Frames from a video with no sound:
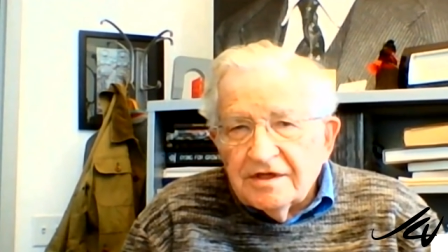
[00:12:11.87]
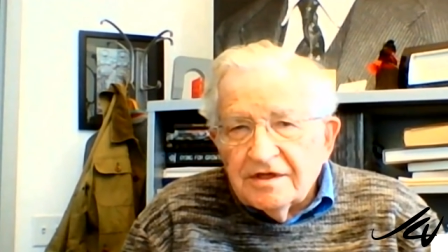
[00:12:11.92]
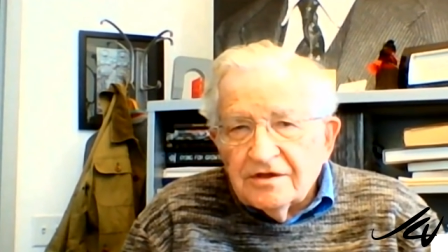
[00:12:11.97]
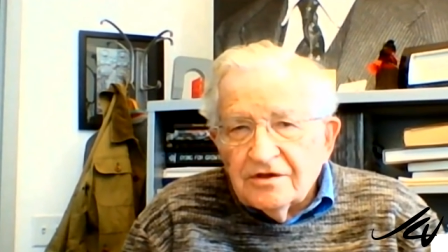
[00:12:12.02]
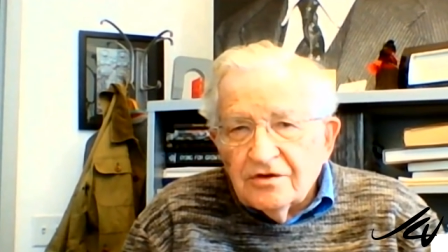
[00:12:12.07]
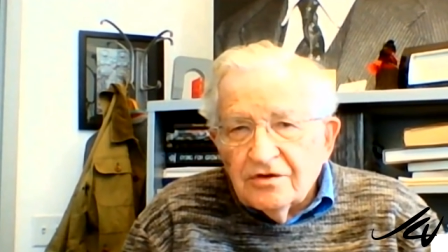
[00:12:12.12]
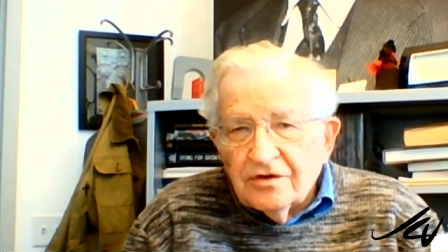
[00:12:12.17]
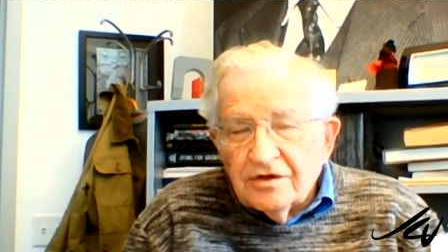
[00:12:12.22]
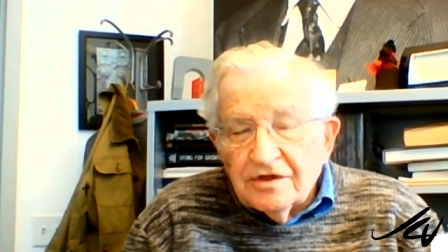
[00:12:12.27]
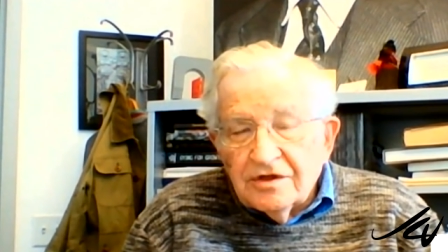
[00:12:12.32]
it
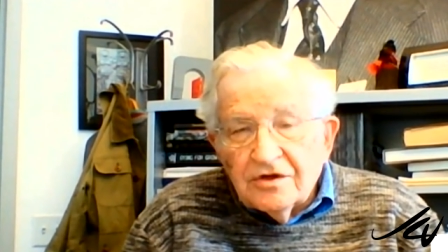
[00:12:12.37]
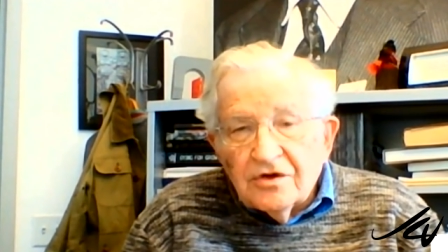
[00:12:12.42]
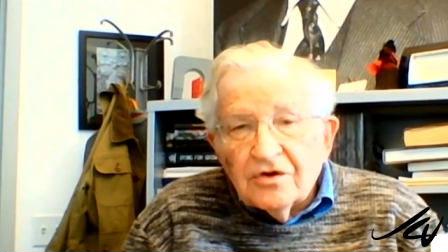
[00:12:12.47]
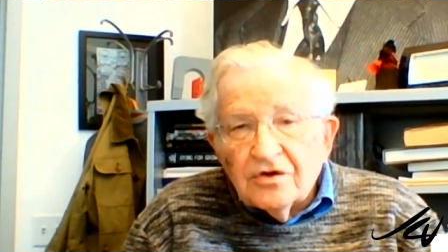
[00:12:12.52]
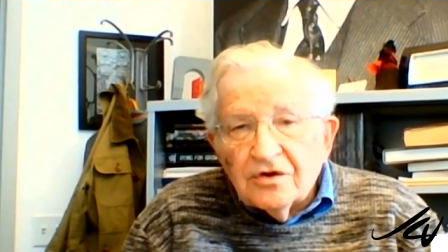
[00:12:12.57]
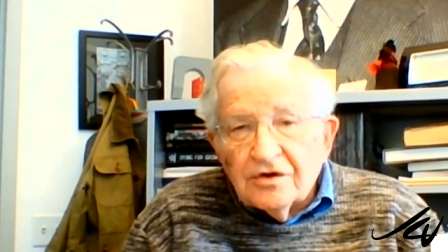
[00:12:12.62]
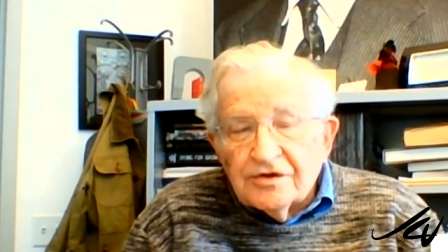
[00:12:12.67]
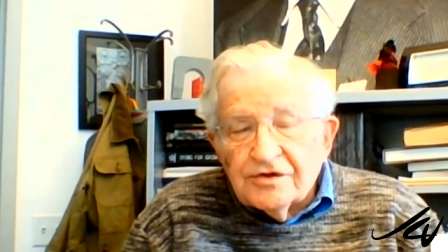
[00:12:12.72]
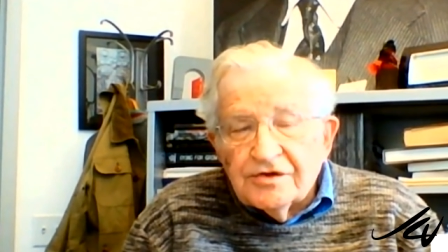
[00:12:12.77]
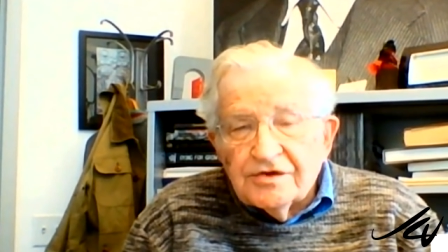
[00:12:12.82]
could
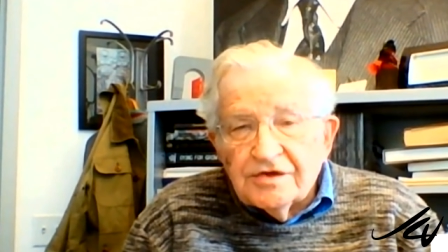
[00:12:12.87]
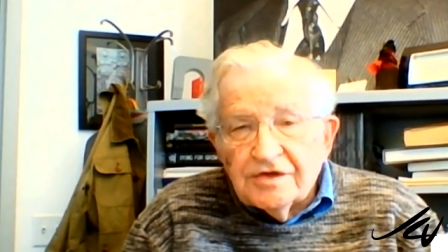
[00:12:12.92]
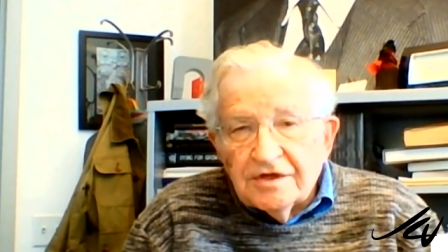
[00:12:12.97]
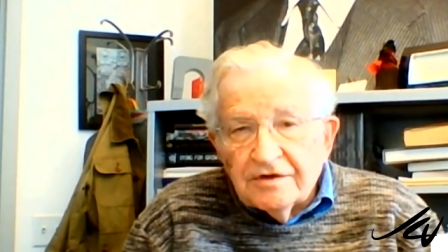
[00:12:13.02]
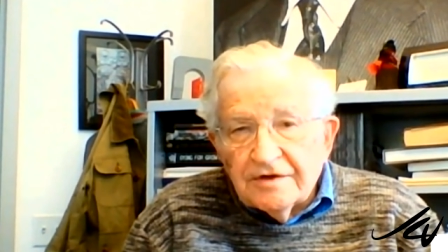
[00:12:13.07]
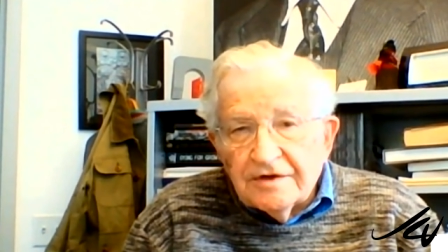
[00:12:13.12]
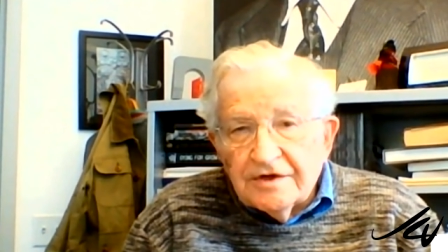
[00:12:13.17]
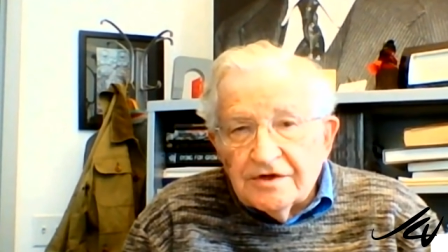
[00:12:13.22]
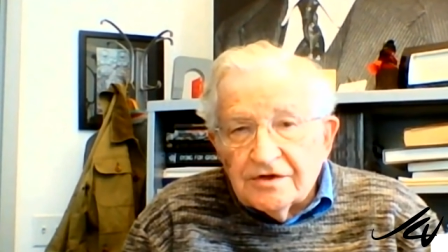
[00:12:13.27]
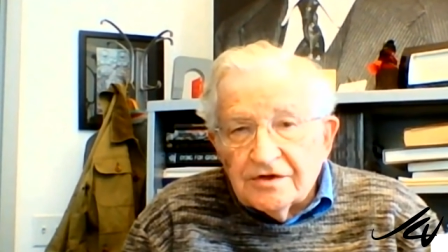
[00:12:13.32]
cause
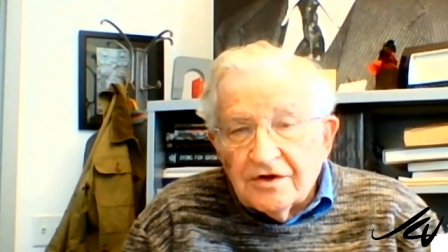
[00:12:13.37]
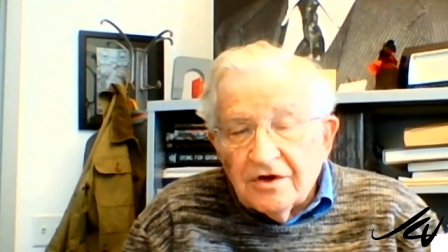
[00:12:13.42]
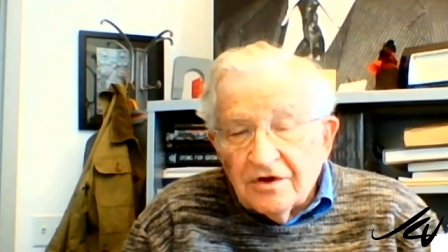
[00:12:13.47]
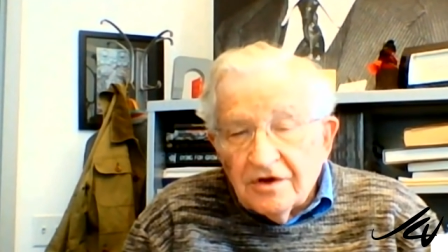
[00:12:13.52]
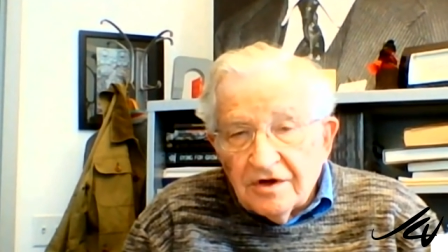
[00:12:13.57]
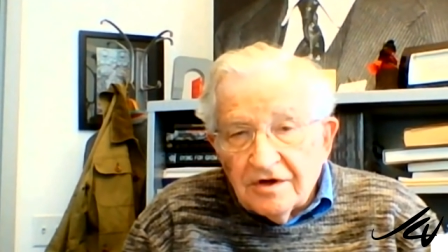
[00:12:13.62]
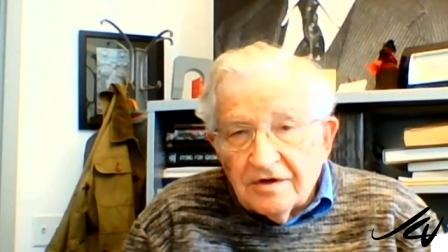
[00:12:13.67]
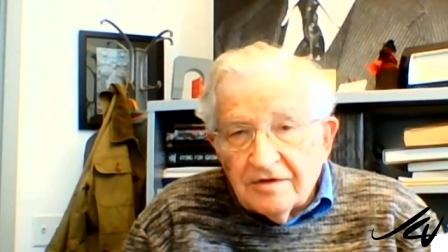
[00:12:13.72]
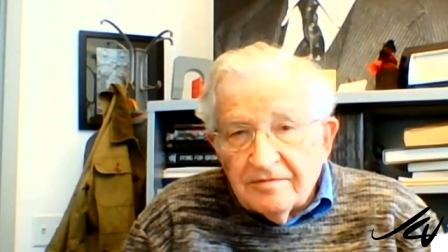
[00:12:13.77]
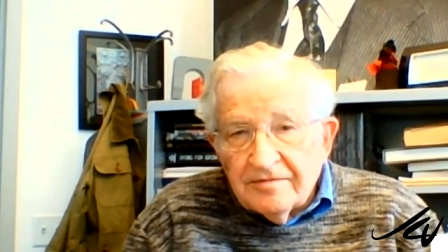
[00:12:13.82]
serious
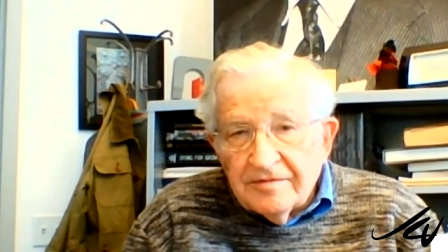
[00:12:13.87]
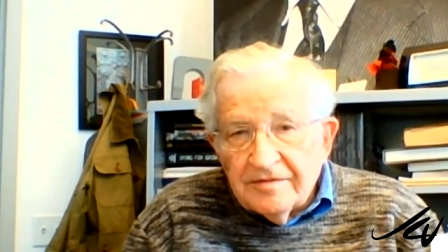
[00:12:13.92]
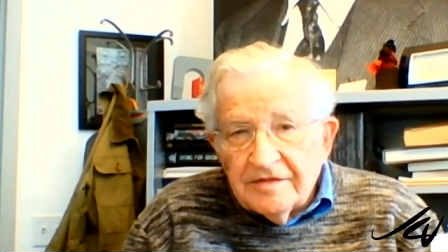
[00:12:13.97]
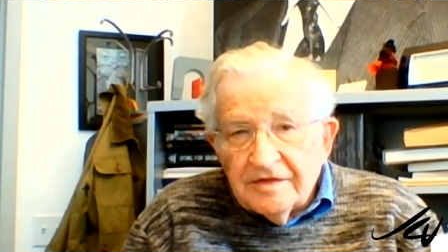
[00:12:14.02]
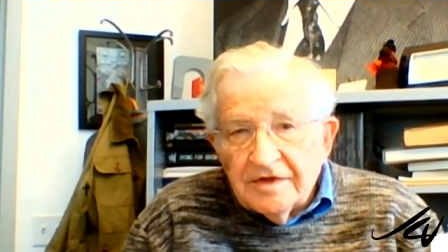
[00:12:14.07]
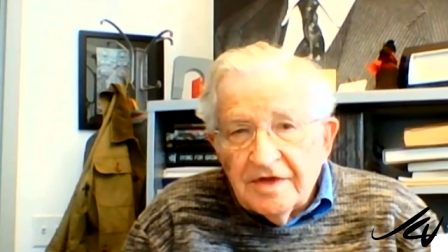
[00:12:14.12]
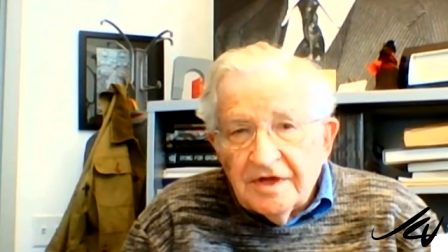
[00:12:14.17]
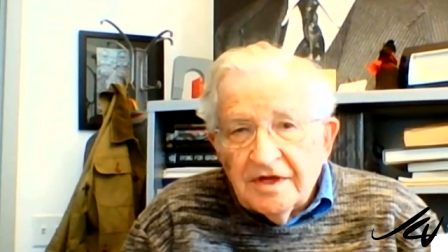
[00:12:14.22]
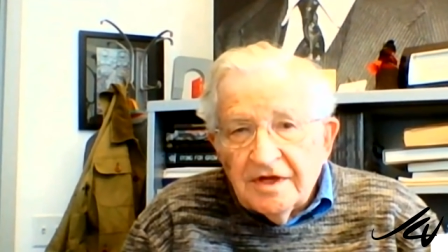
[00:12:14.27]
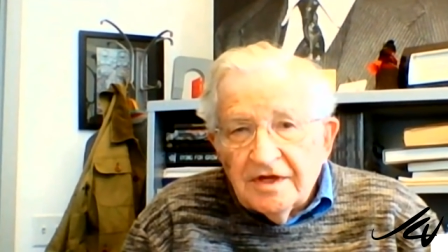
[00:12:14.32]
harm
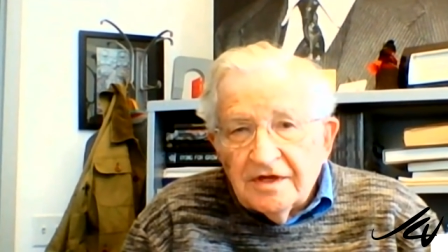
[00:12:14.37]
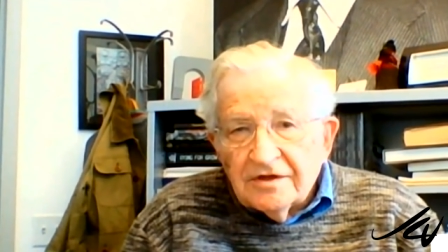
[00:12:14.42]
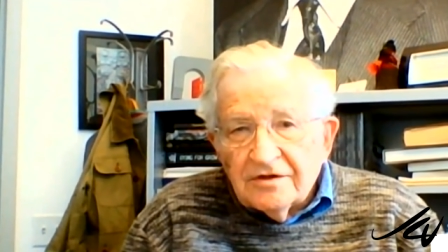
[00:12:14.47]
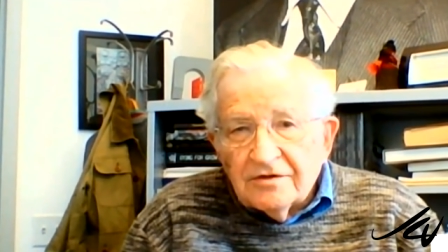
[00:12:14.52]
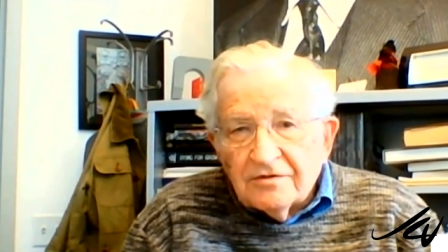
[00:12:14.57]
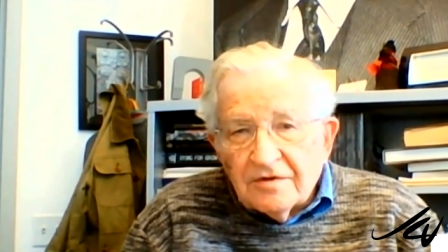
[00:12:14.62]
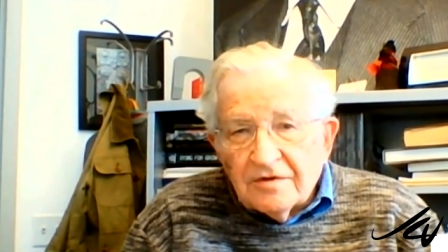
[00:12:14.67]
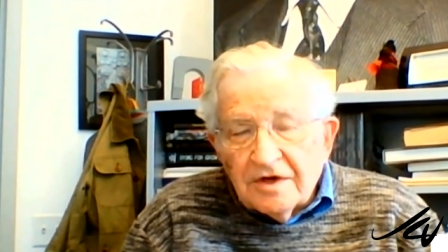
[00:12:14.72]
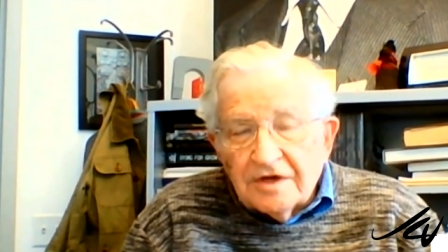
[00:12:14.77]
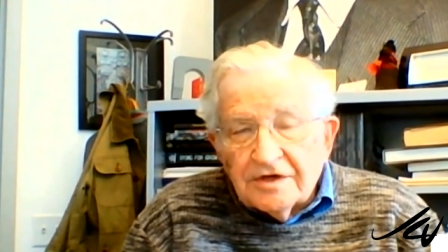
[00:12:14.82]

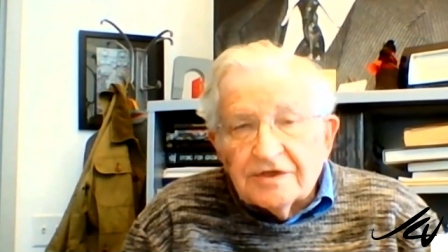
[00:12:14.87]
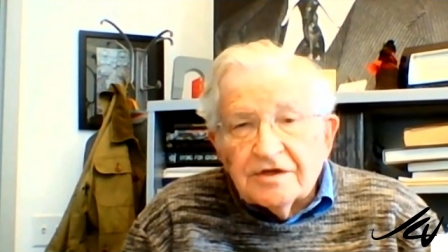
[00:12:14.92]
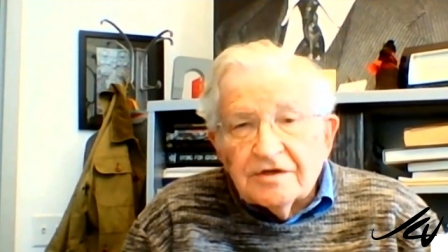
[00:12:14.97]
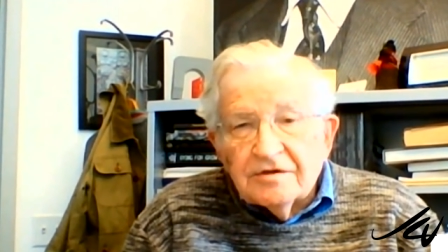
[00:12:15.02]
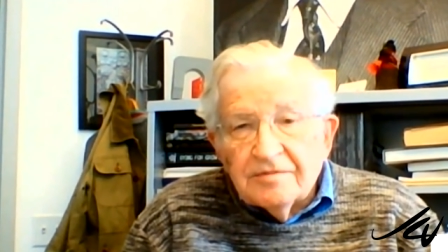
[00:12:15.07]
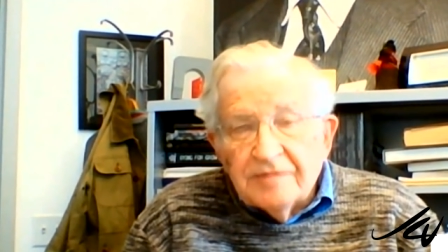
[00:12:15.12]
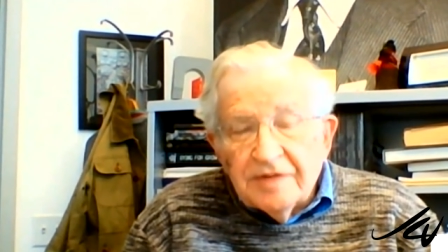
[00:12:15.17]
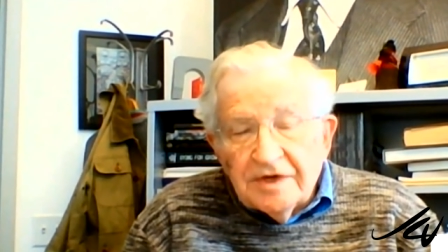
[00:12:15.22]
to Russia.